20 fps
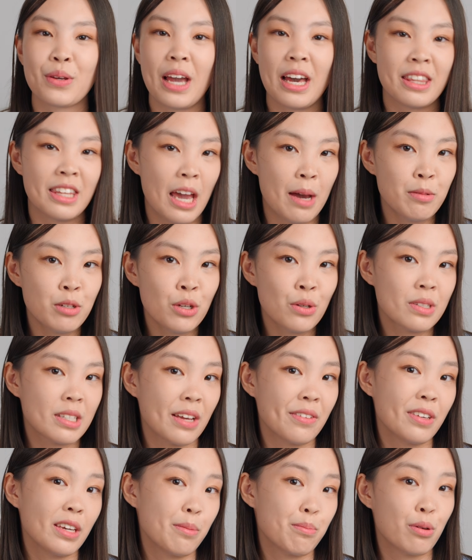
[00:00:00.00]
yeah, the M2 is
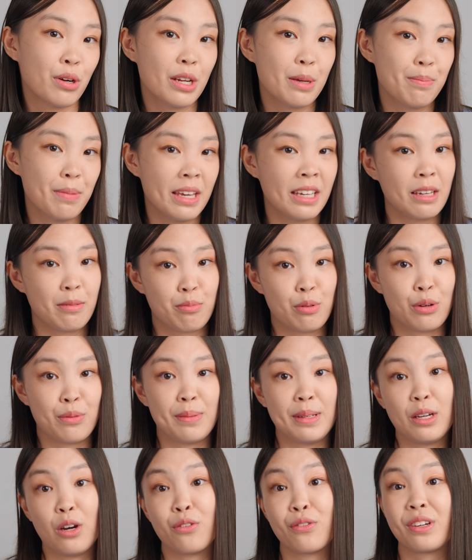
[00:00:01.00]
definitely a pretty big
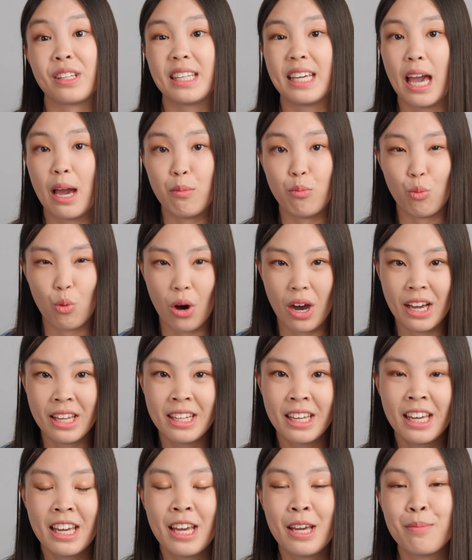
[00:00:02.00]
improvement over the
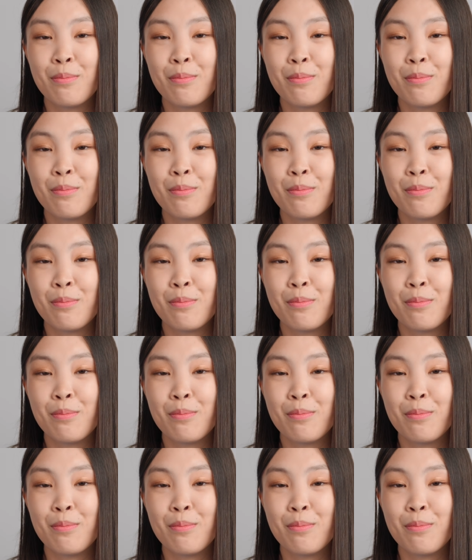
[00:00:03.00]
M1,